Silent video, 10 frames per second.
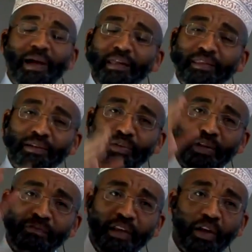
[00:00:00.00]
Rather, to
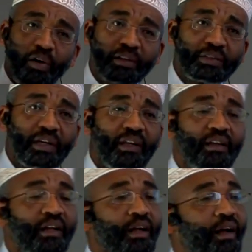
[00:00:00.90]
the very contrary,
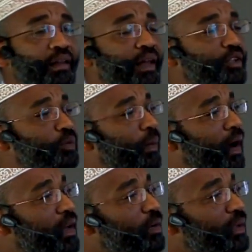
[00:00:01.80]
Allah
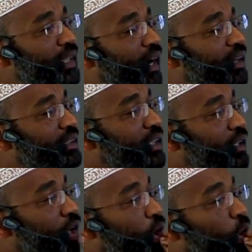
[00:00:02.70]
subhanahu wa ta'ala said,